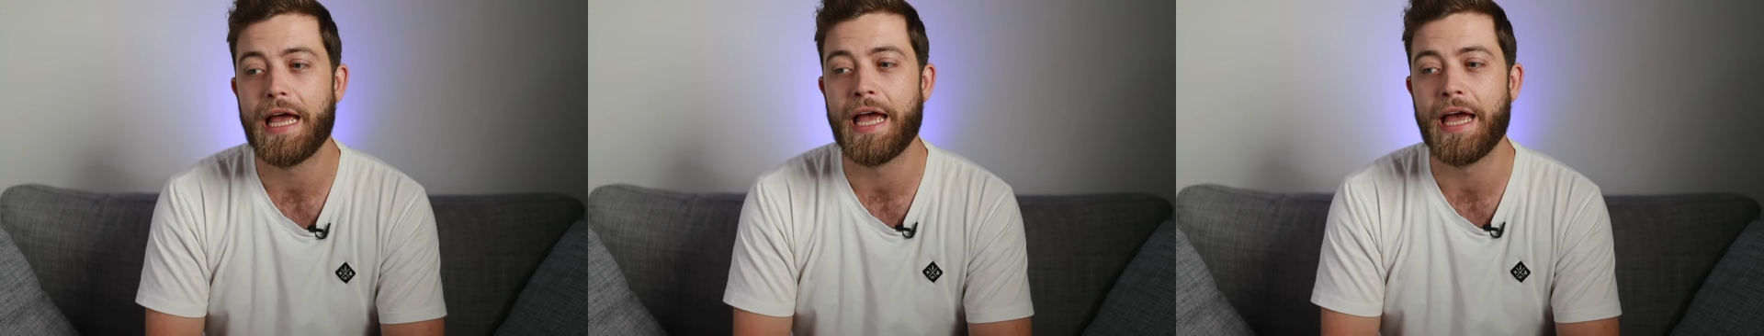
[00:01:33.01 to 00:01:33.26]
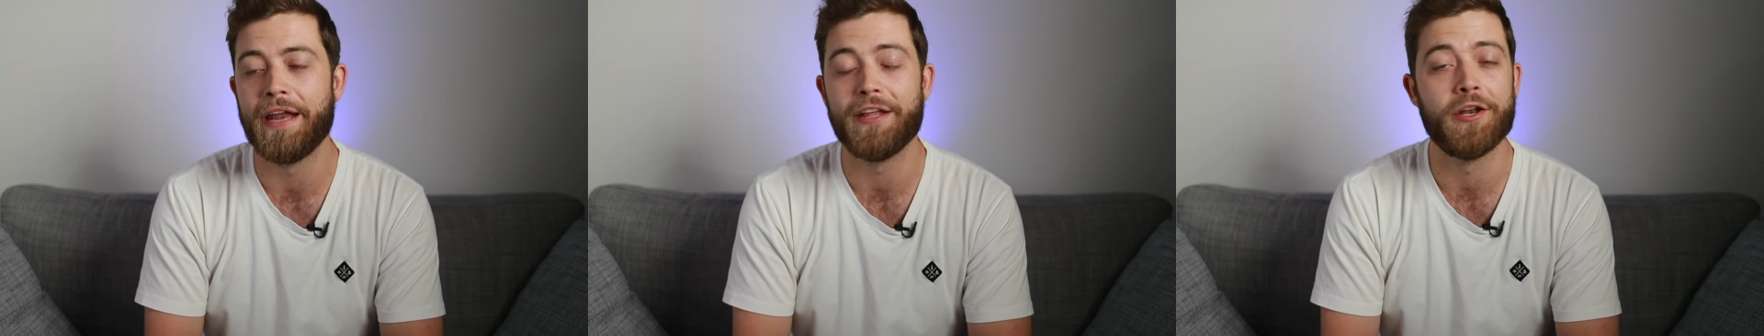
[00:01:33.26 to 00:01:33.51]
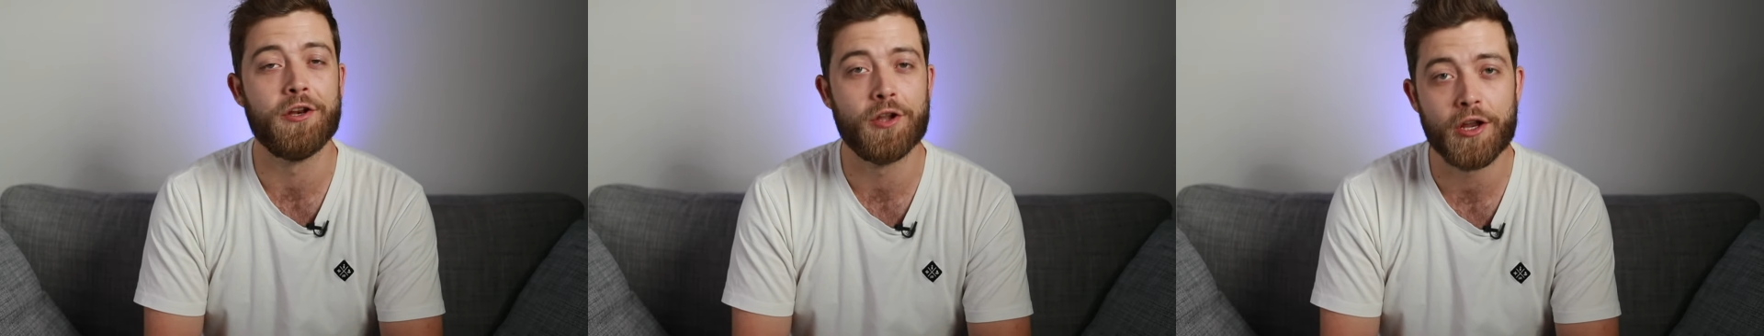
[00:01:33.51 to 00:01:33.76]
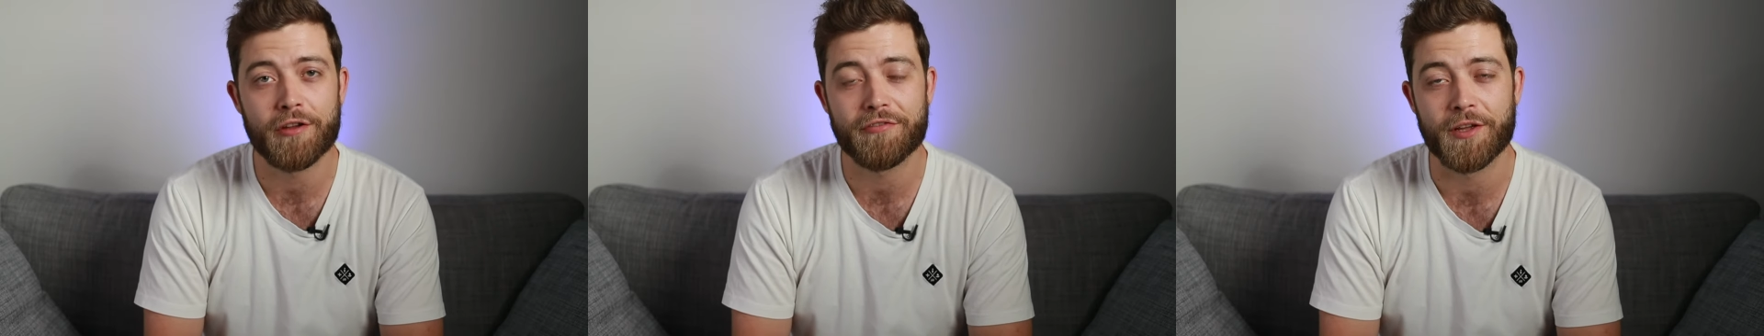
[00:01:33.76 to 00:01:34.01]
and
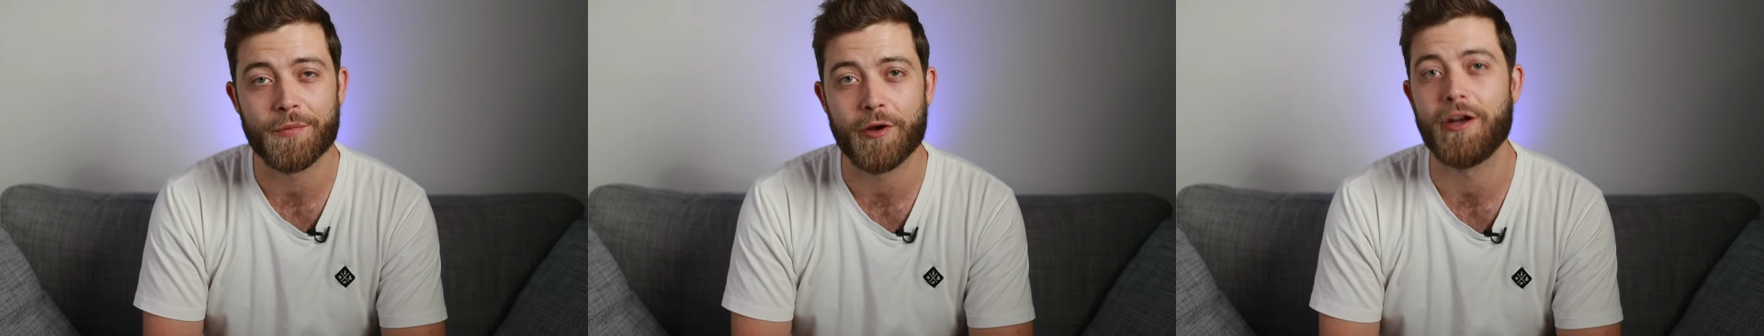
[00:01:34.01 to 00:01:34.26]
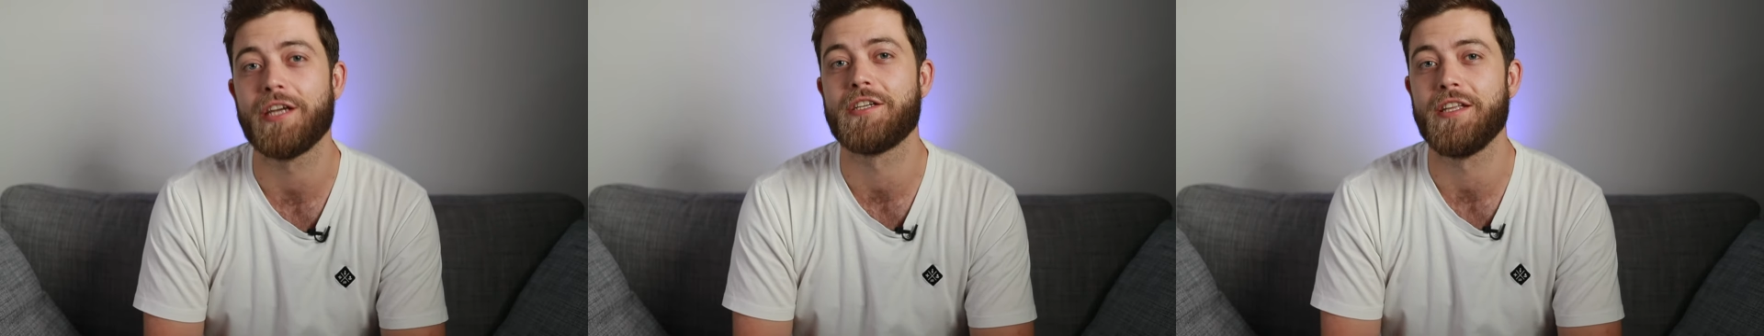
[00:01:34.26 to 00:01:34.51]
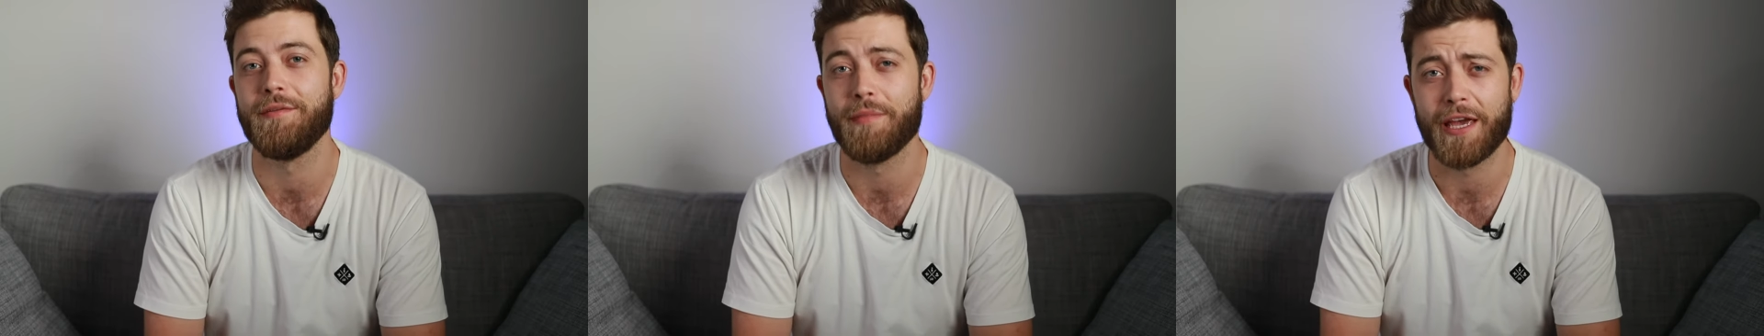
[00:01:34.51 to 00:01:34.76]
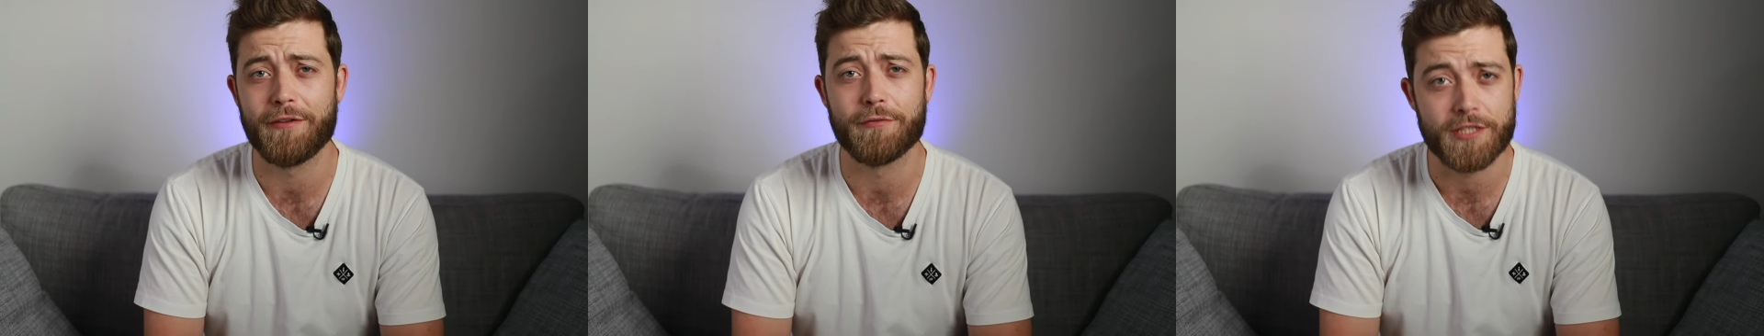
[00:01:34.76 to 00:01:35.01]
none of them are actually
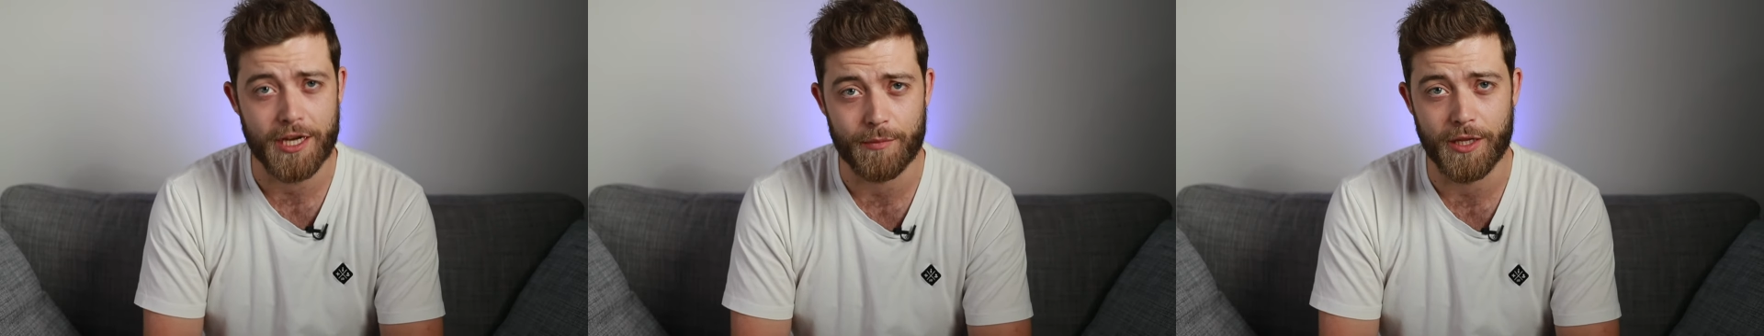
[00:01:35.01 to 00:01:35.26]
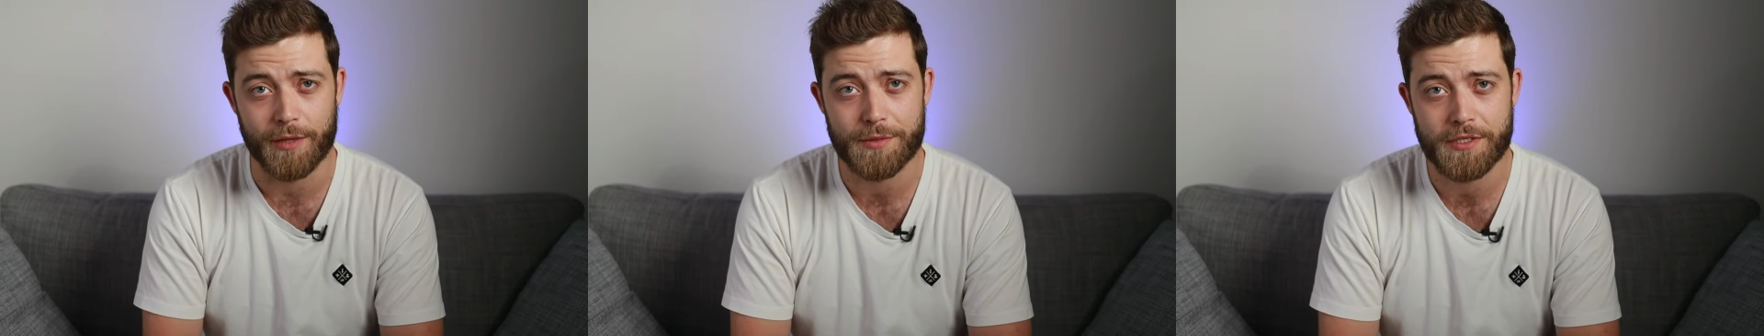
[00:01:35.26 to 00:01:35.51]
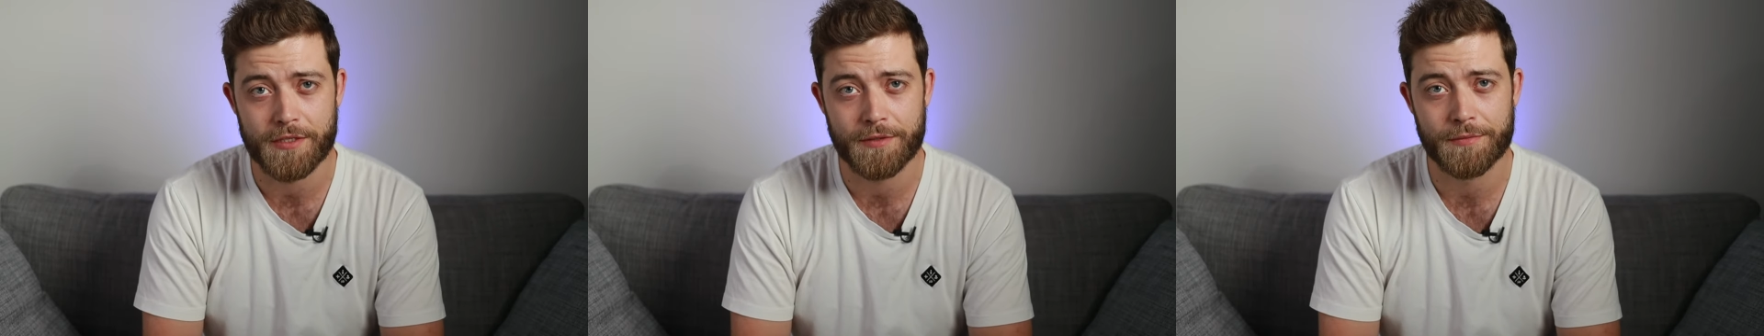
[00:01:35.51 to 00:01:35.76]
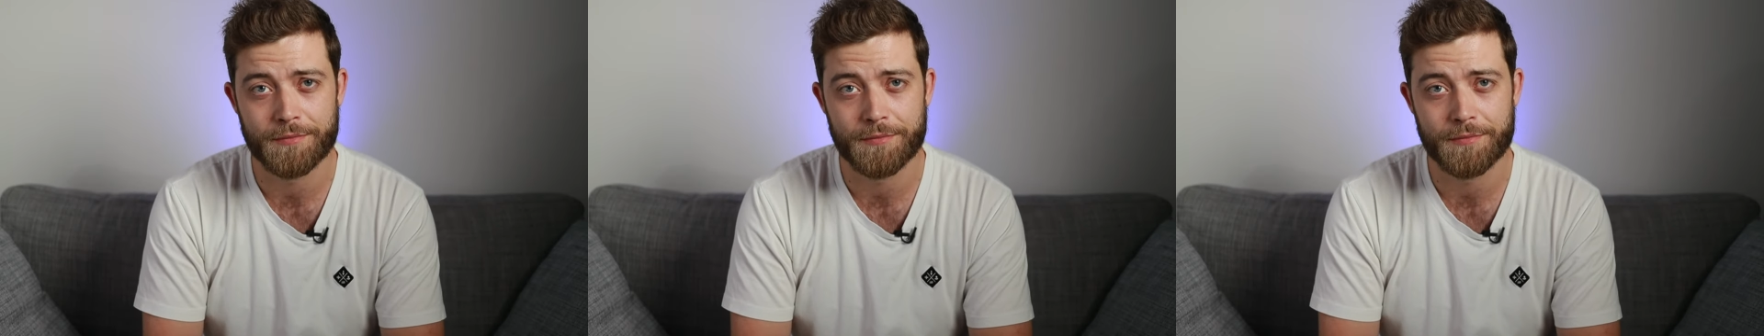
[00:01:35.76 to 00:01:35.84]
made for time-lapse.